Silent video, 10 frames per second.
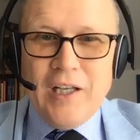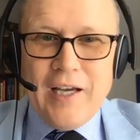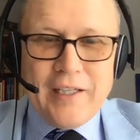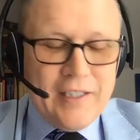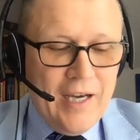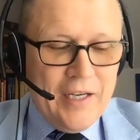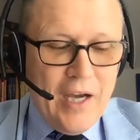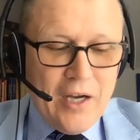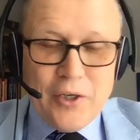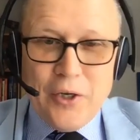like
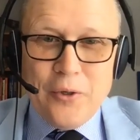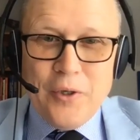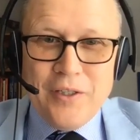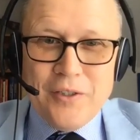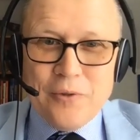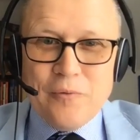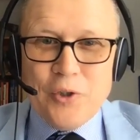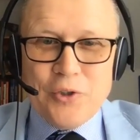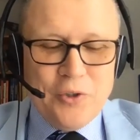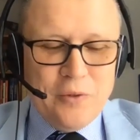ajiaco, your
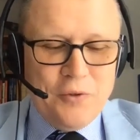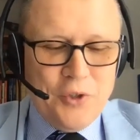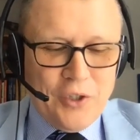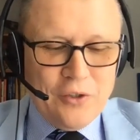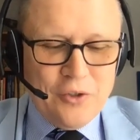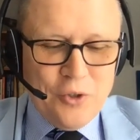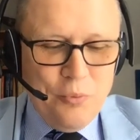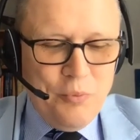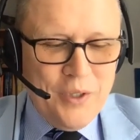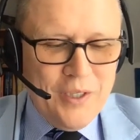version of chicken
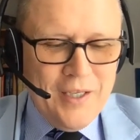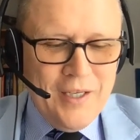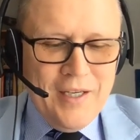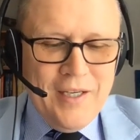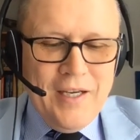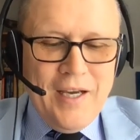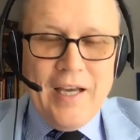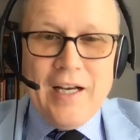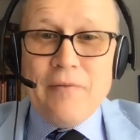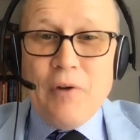soup,
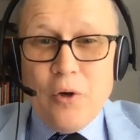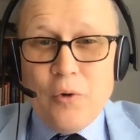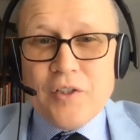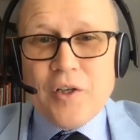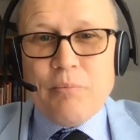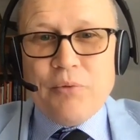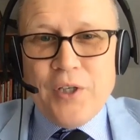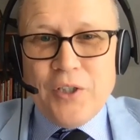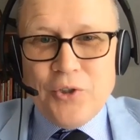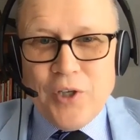and I've always
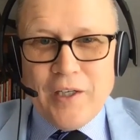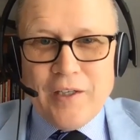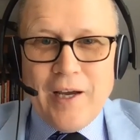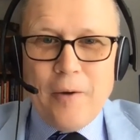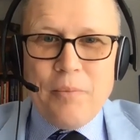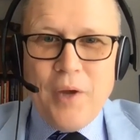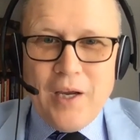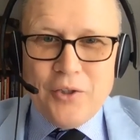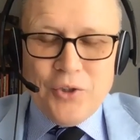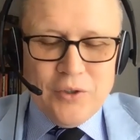appreciated how
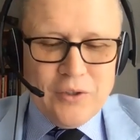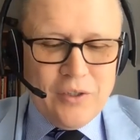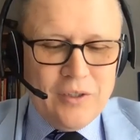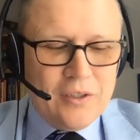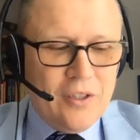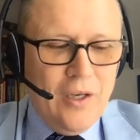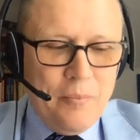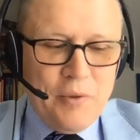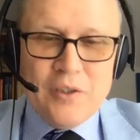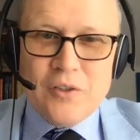patient
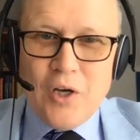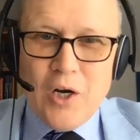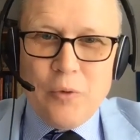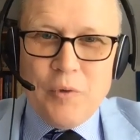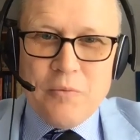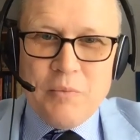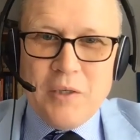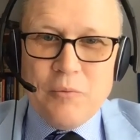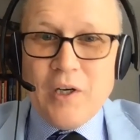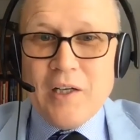Colombians are with
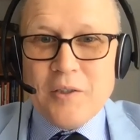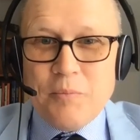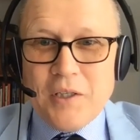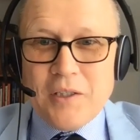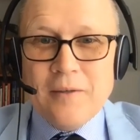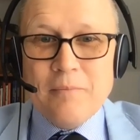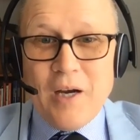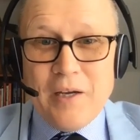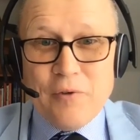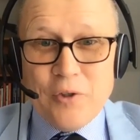me when I speak
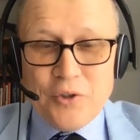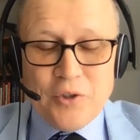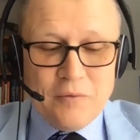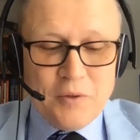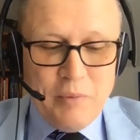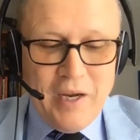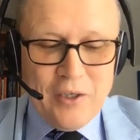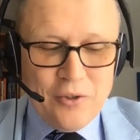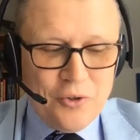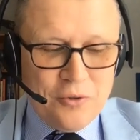my version of
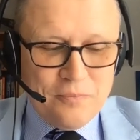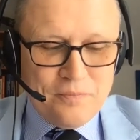Spanish.